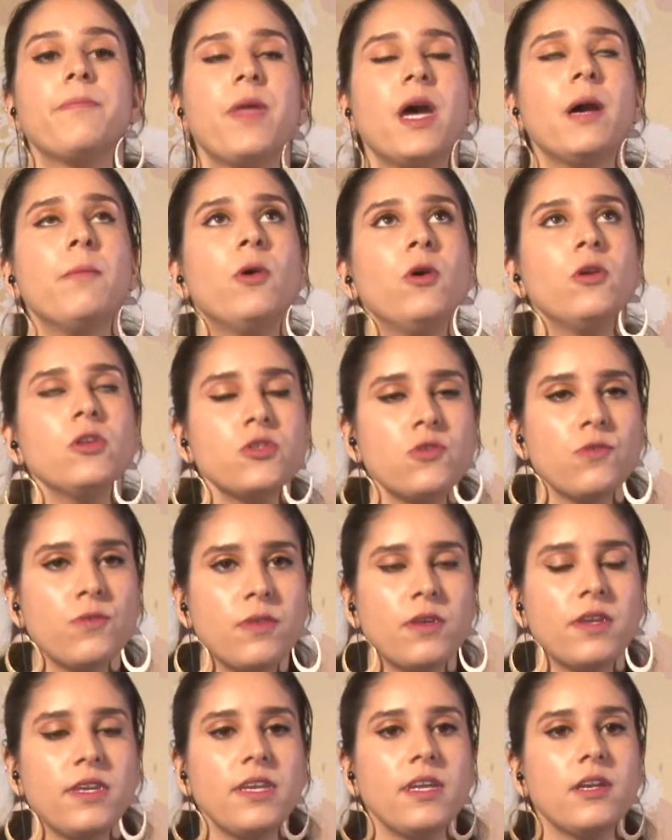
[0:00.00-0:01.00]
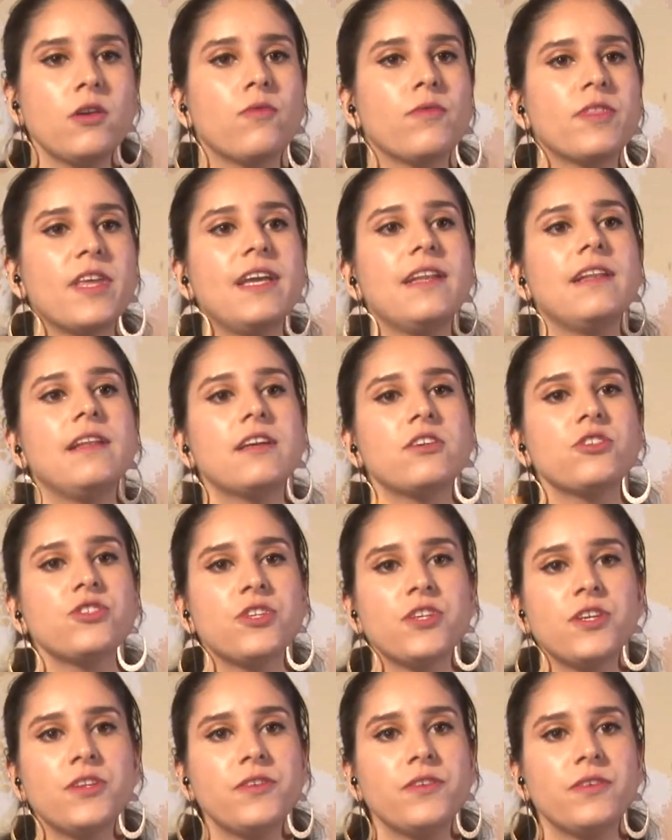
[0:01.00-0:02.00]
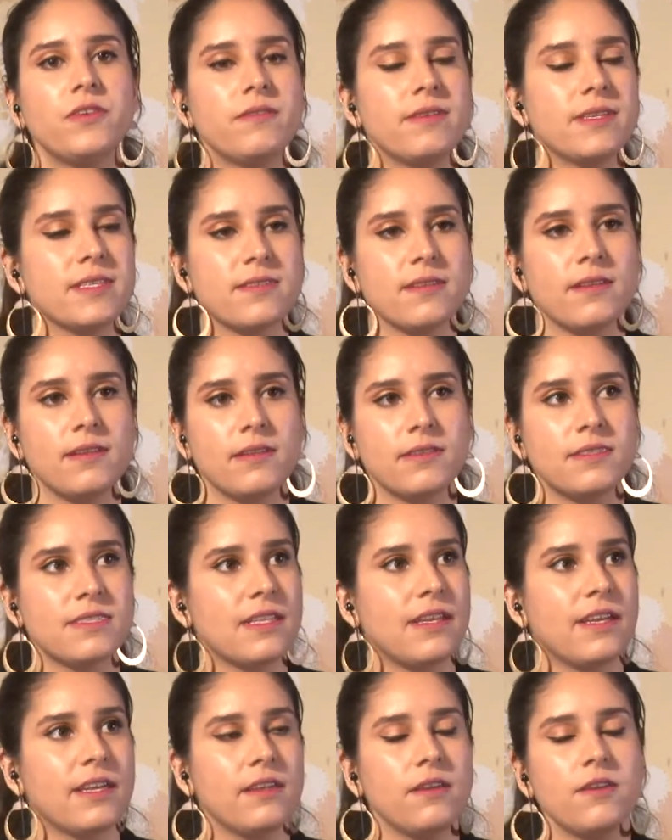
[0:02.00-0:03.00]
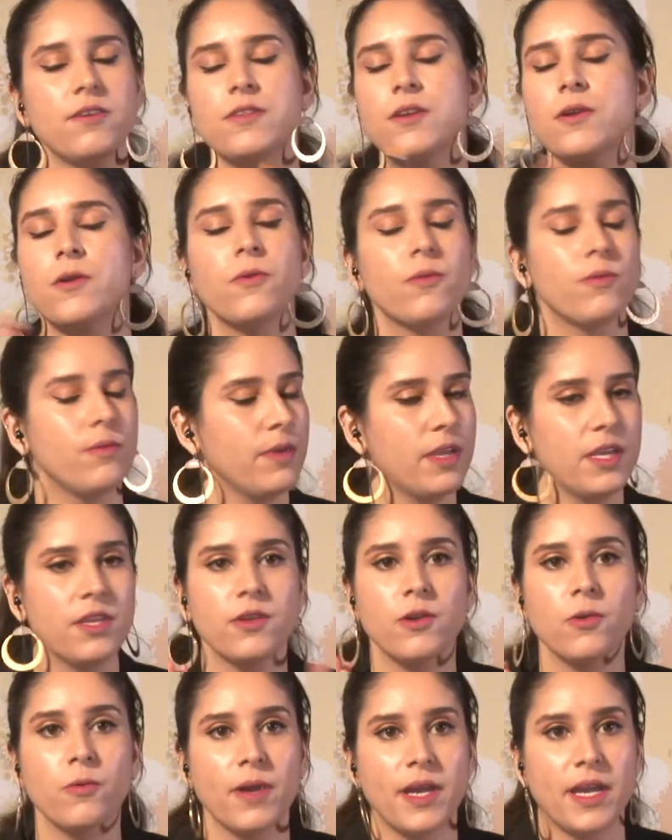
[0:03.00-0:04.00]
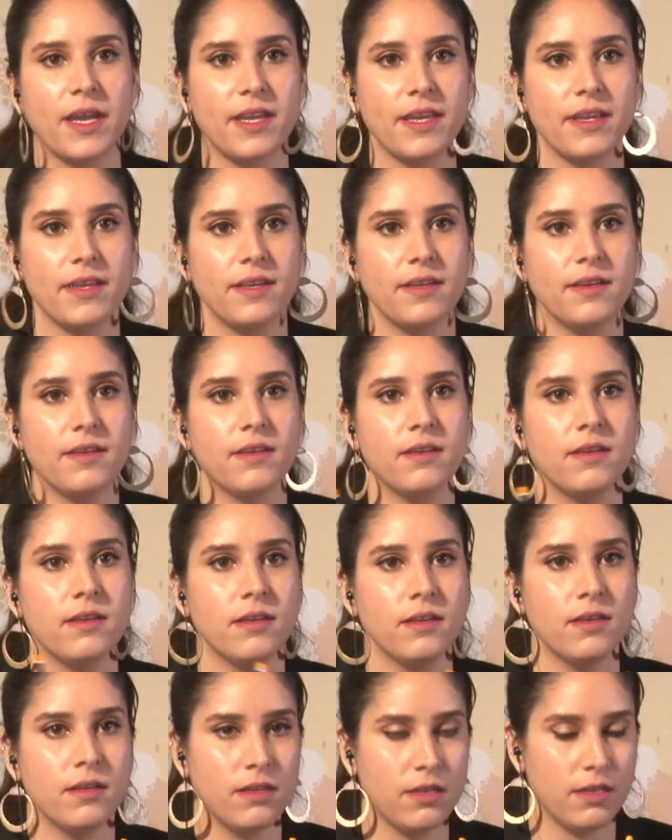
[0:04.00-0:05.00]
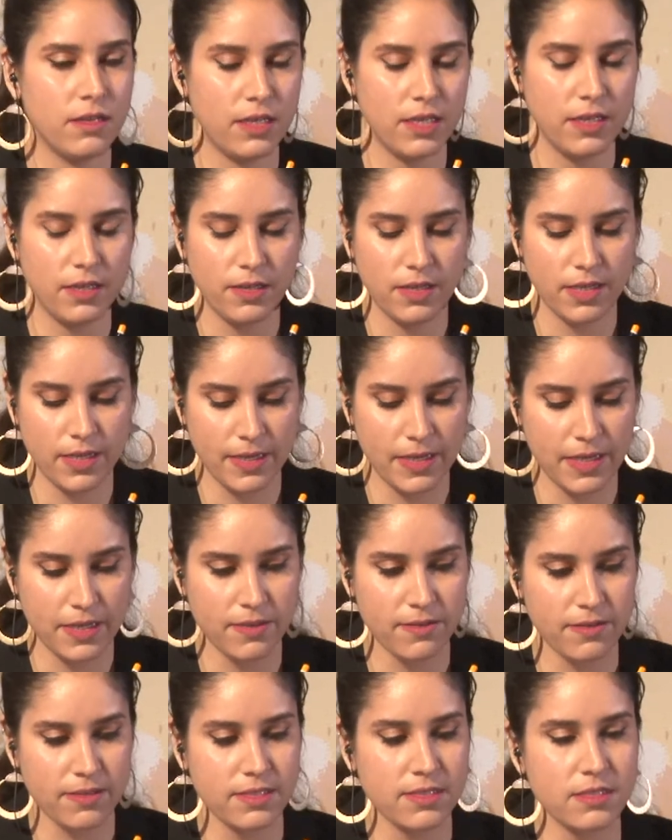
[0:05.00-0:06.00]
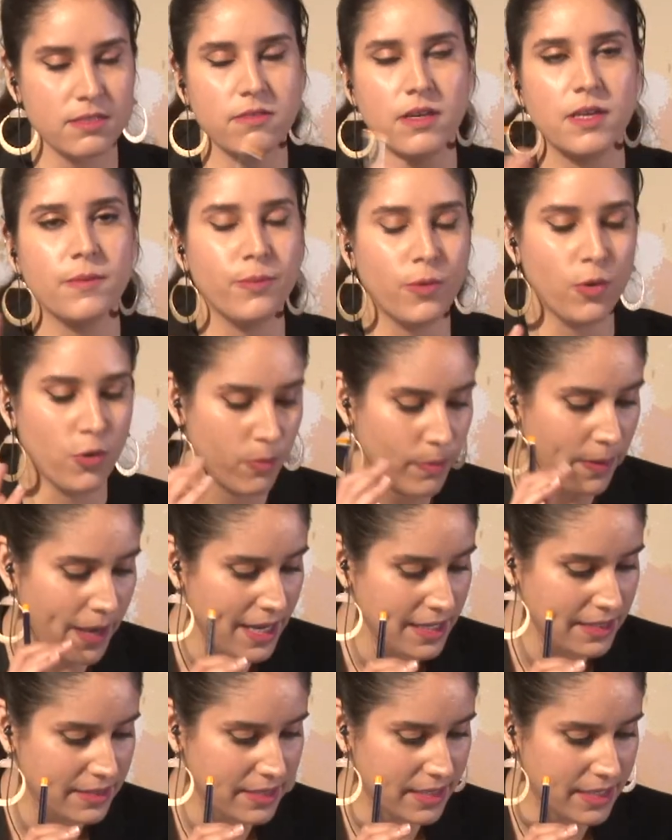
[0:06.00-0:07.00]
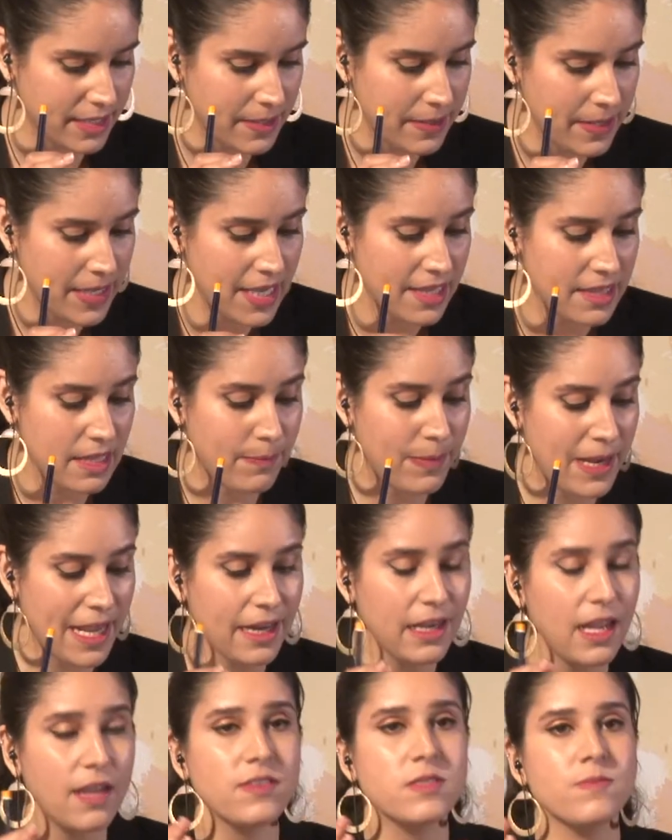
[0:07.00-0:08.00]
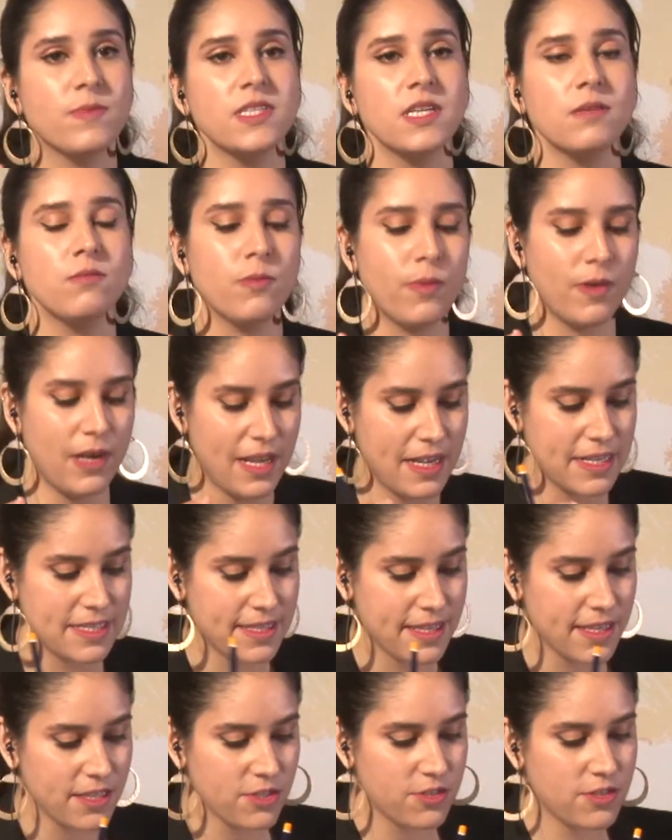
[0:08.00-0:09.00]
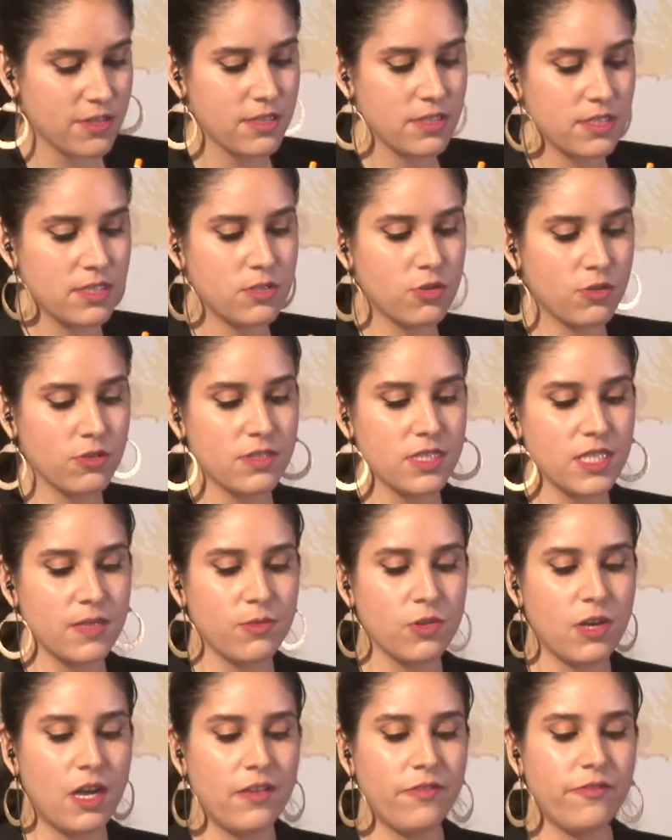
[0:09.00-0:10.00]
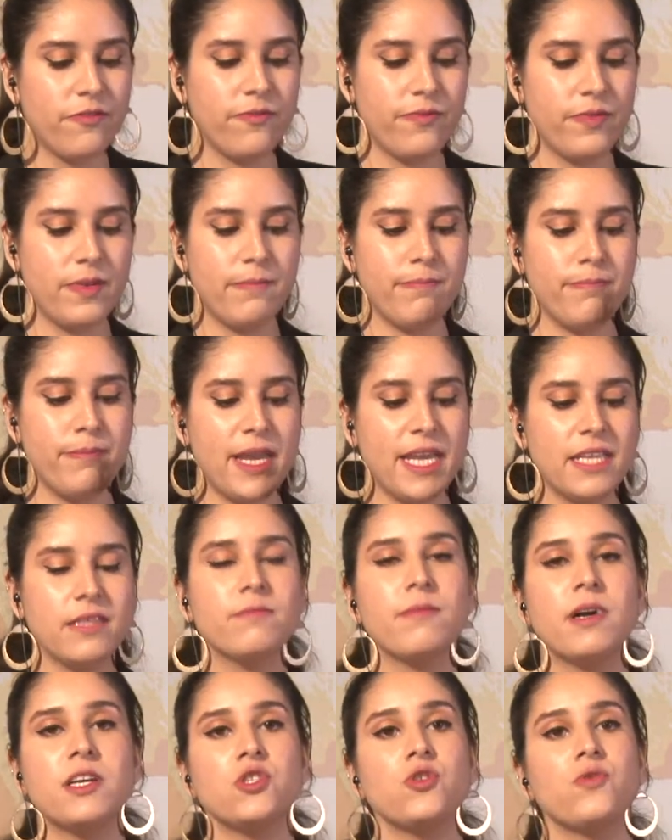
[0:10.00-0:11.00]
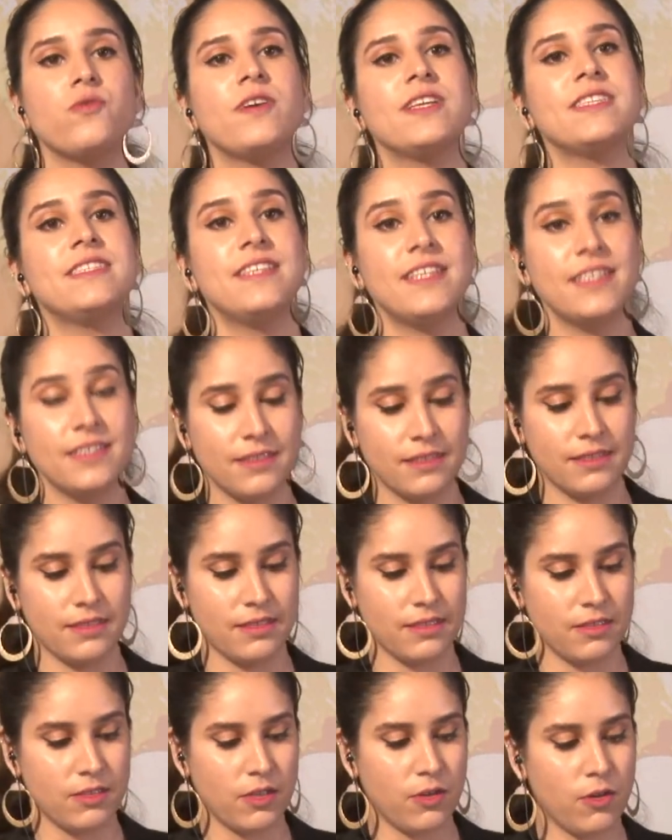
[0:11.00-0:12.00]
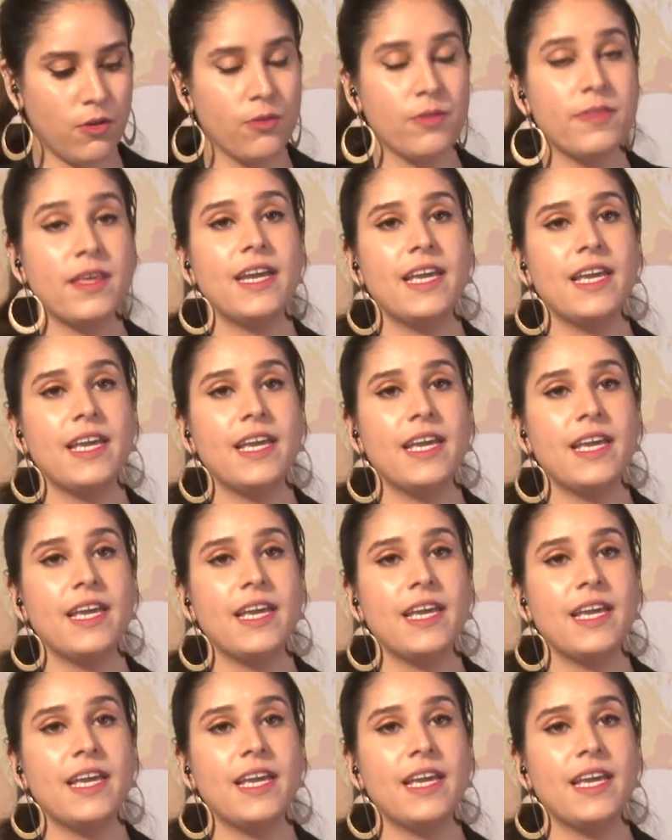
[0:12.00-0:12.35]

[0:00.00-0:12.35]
I'm also thinking of the election results, like either way, either it's Trump or Biden, the Black Lives Matter mobilizations don't seem to have made much of a dent on